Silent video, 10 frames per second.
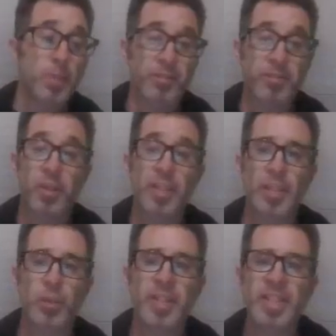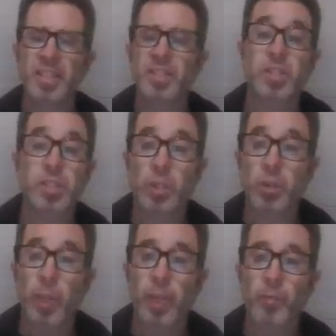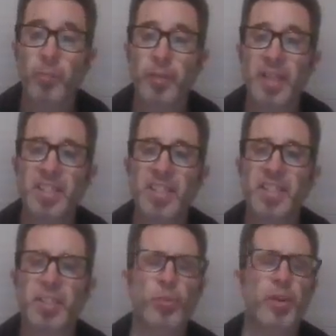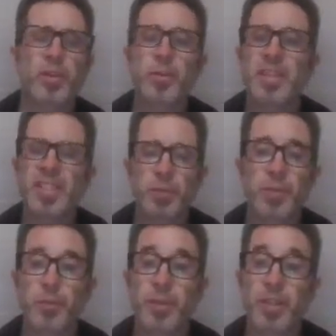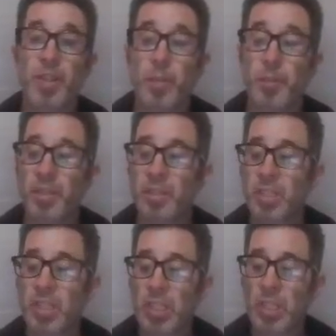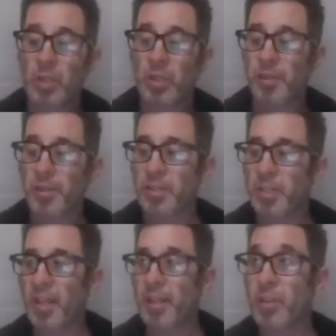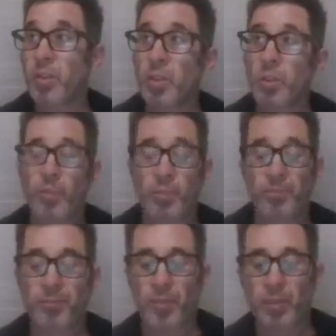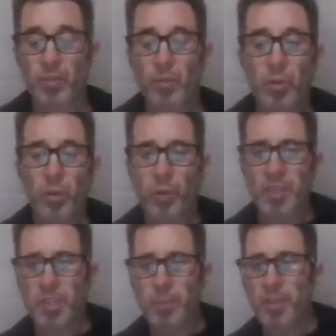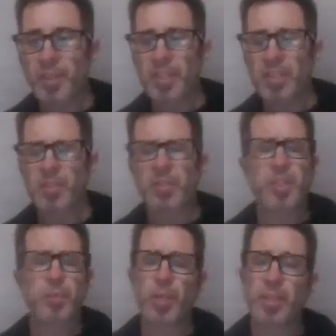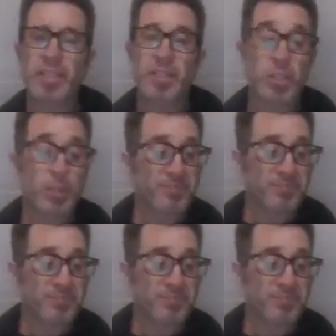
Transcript: funky ingredients. They test raw ingredients when they come in. There's no cross spilling, no spoilage.